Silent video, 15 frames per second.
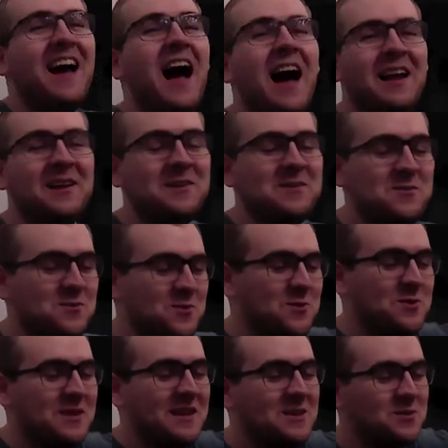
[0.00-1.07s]
know you enjoyed the
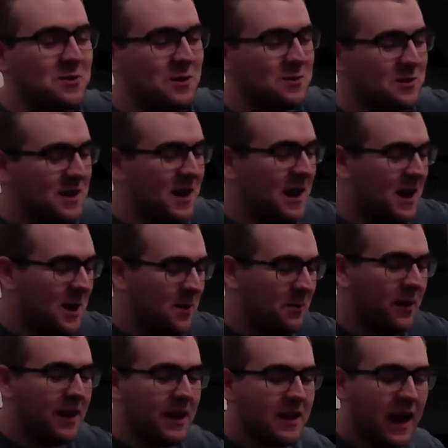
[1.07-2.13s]
intros.
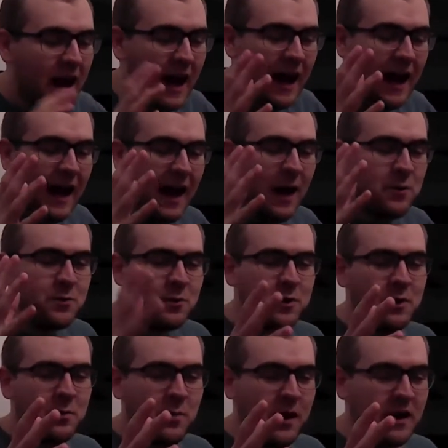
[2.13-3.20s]
I'm doing an
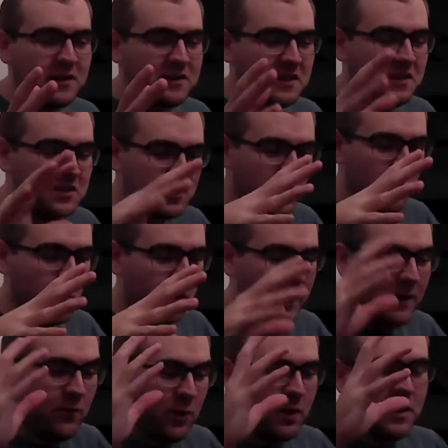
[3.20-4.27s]
unboxing somewhat. I've already
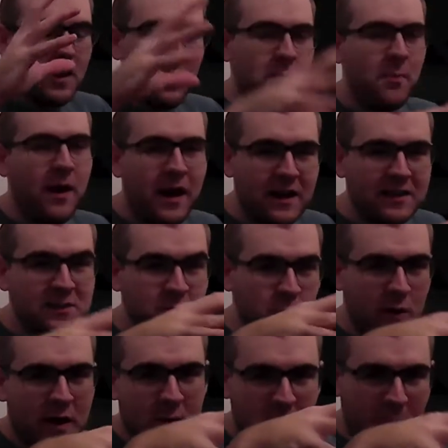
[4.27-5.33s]
unboxed what I'm
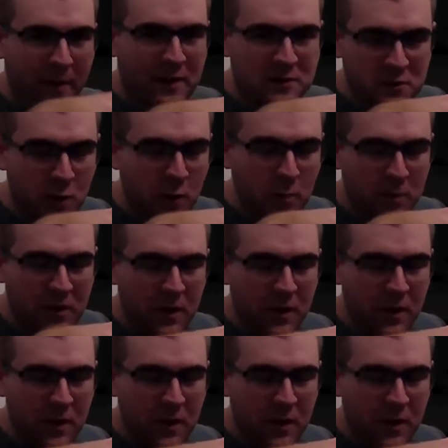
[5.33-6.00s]
about to open up.